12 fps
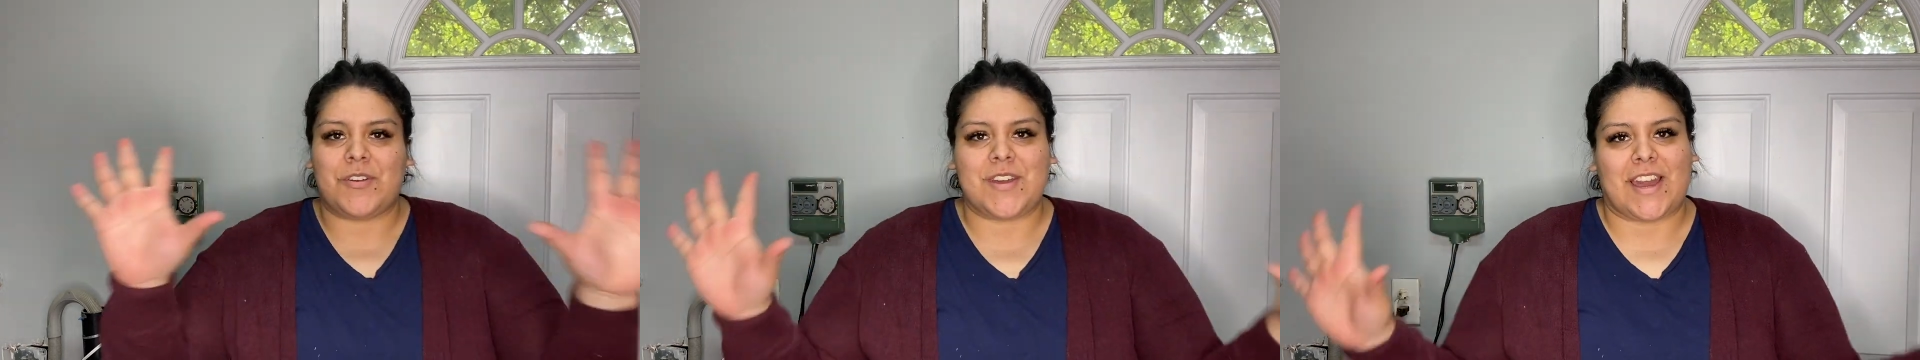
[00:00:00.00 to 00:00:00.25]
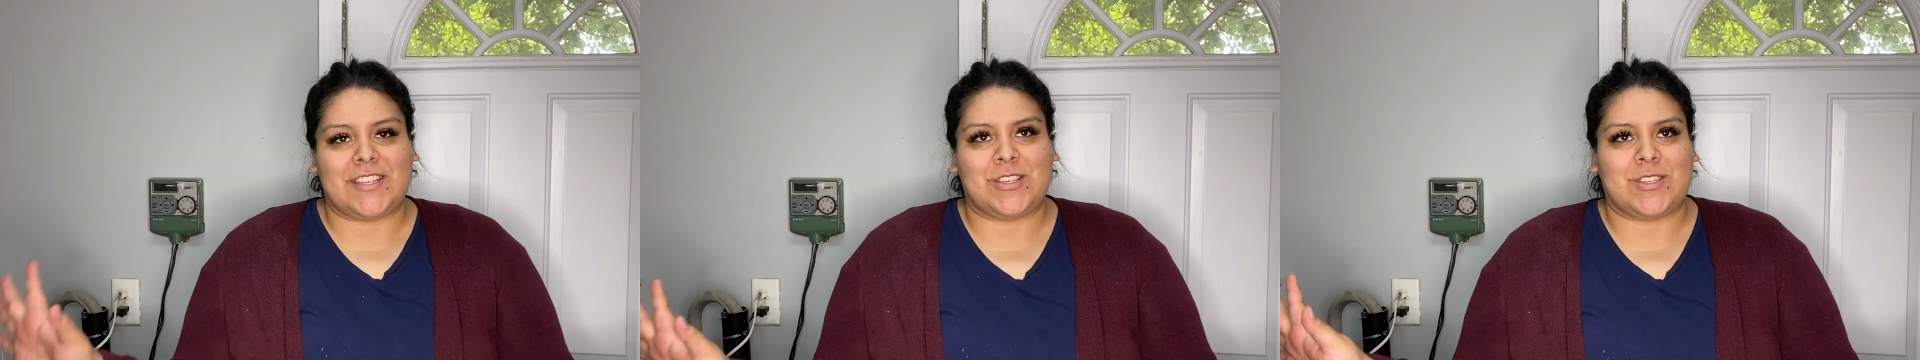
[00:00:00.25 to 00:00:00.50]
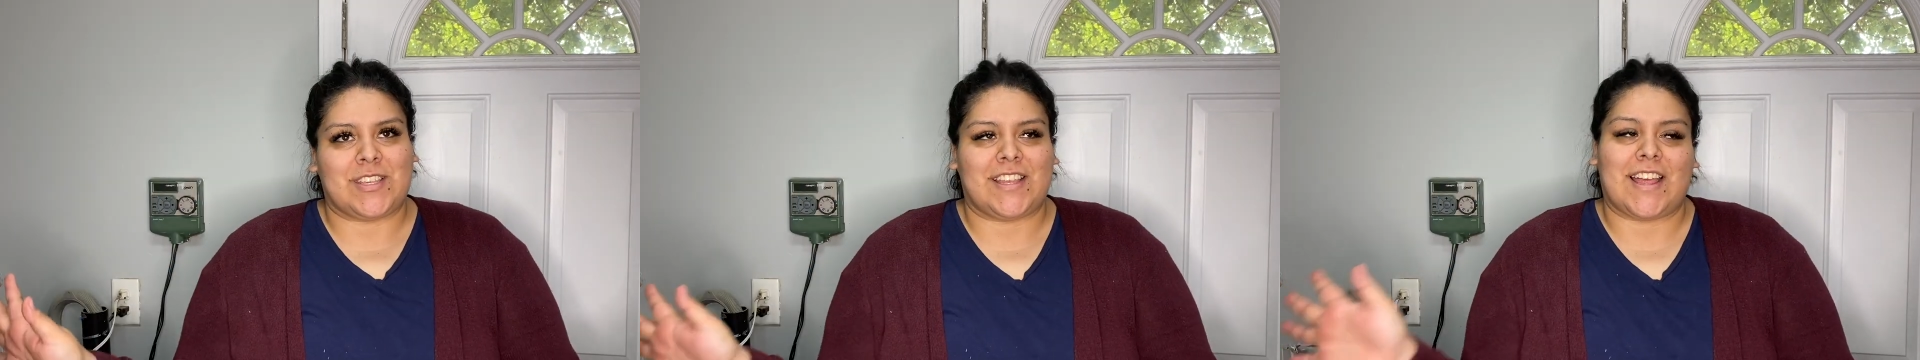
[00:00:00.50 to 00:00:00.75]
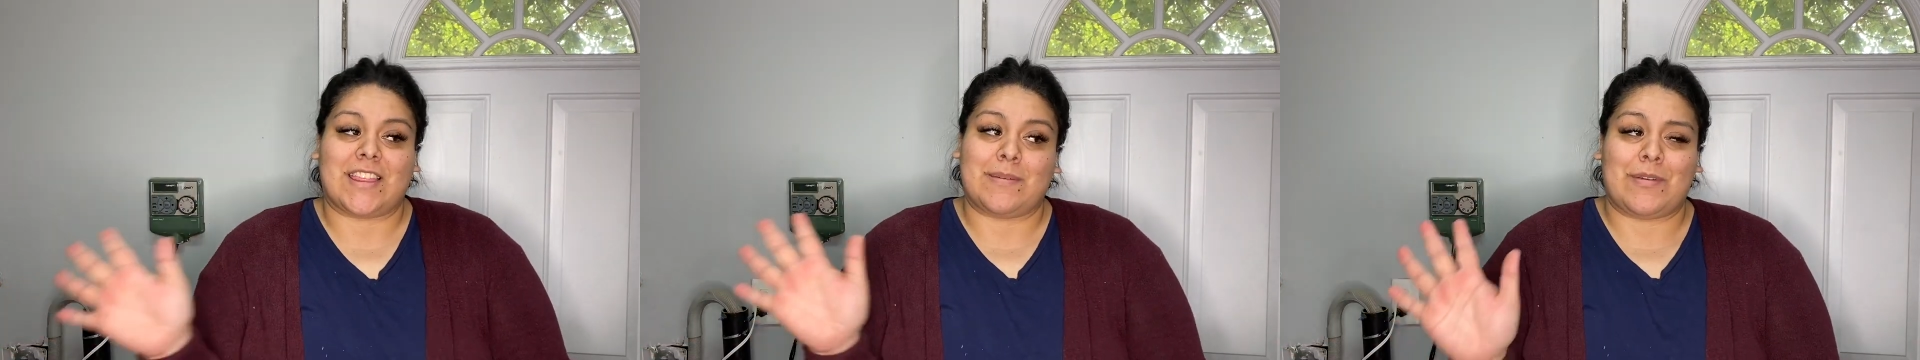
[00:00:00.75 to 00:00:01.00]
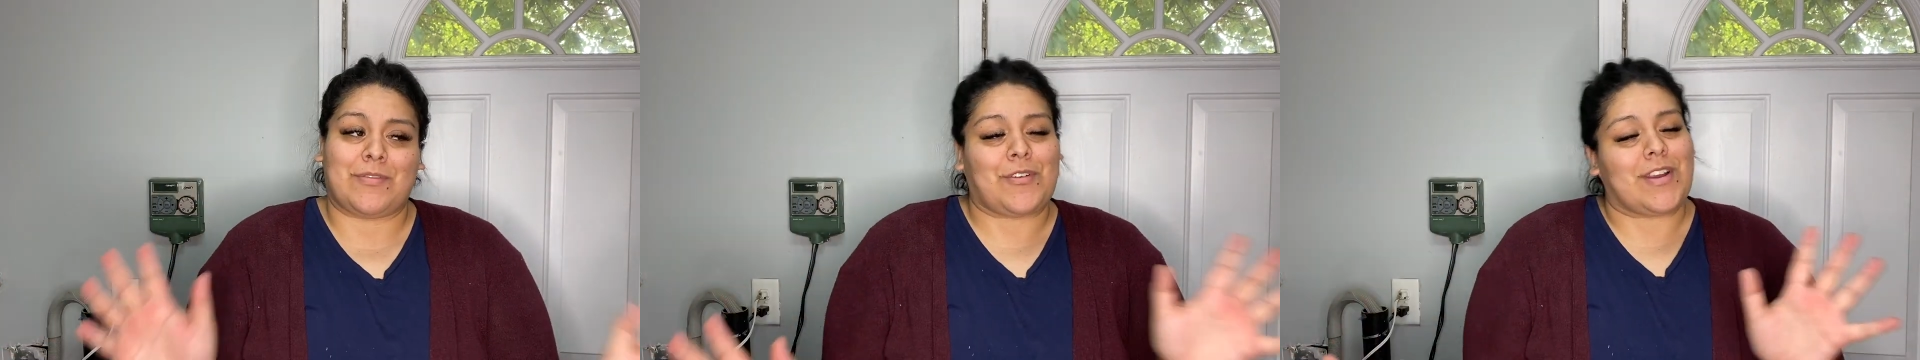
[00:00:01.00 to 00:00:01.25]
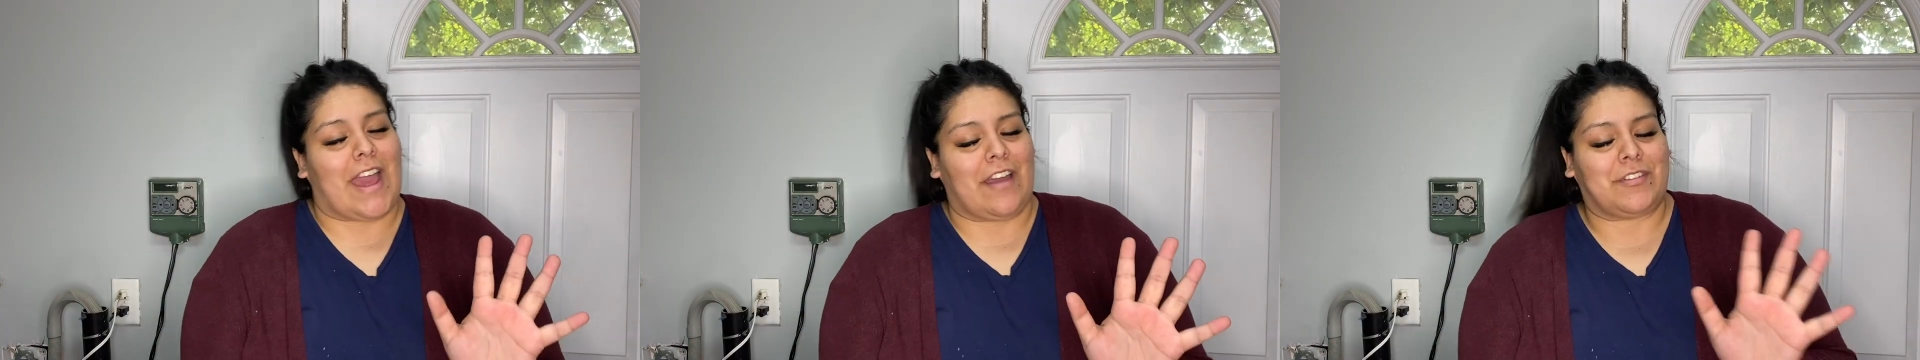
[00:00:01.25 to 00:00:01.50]
you guys to see like the before
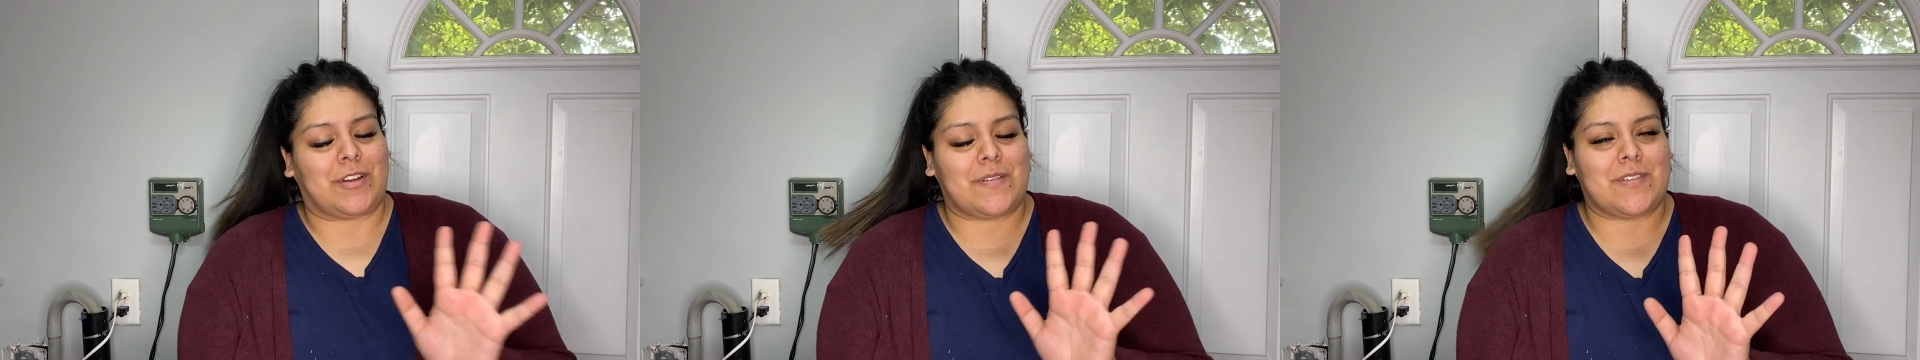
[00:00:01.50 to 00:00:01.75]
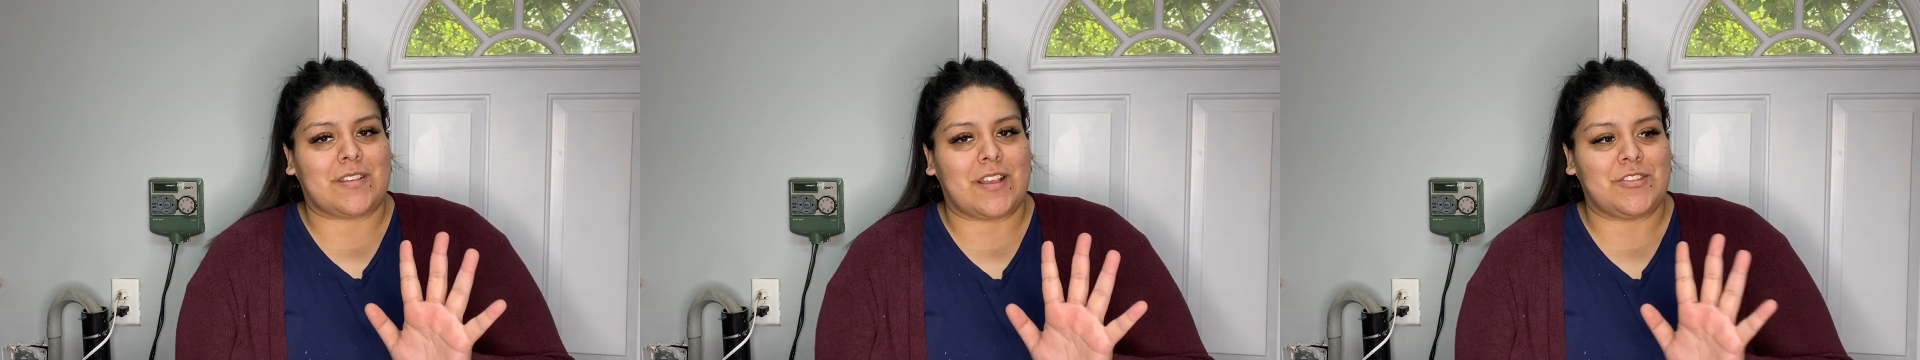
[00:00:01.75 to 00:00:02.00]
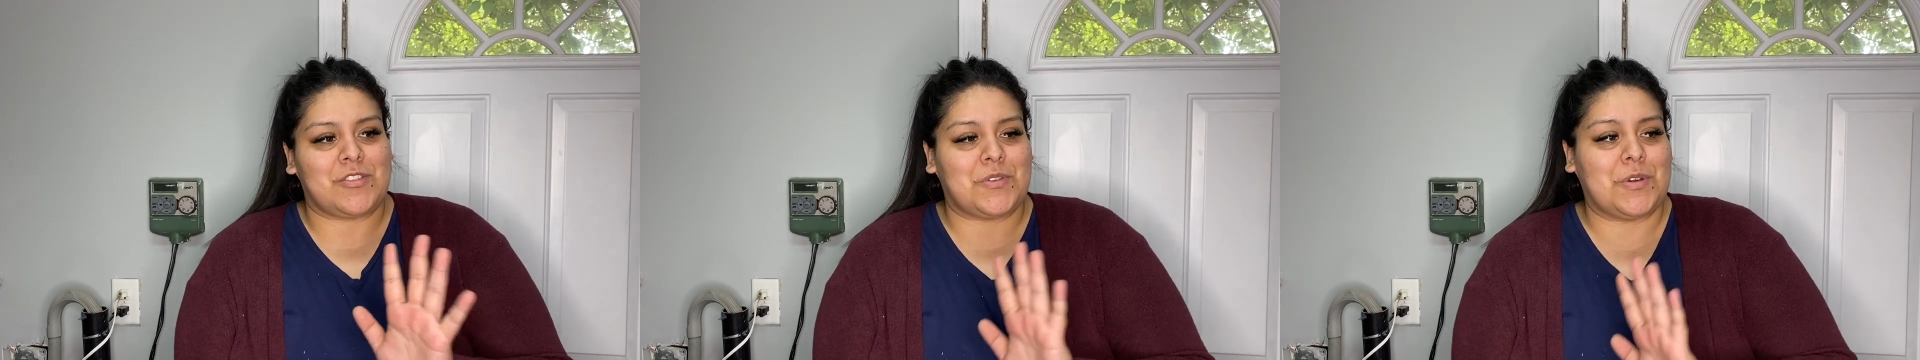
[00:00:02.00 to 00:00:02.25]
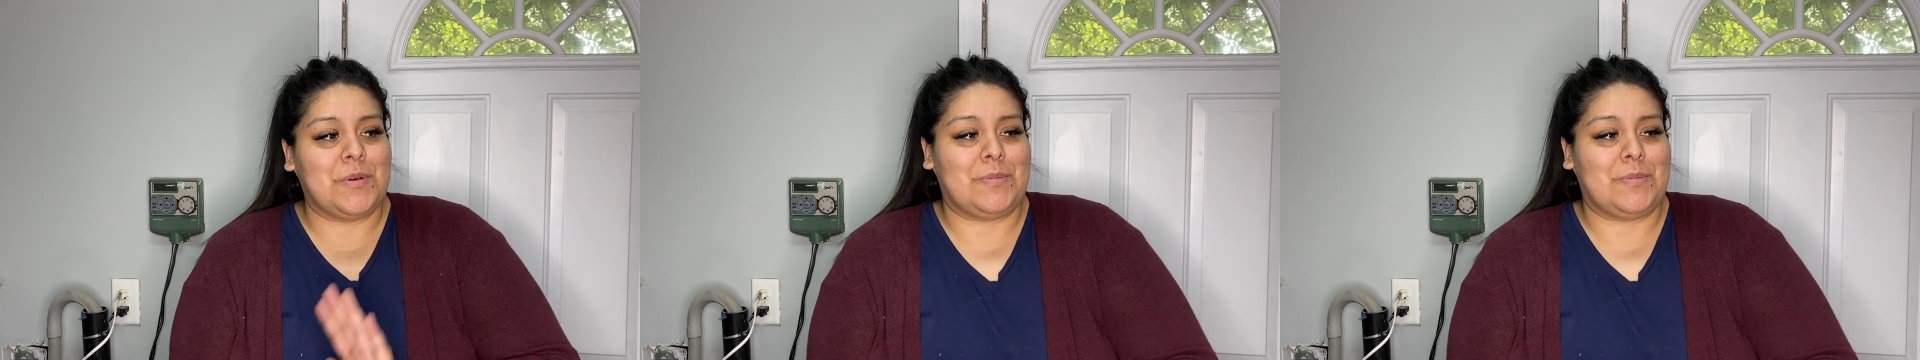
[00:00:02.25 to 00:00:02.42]
and after of this laundry room,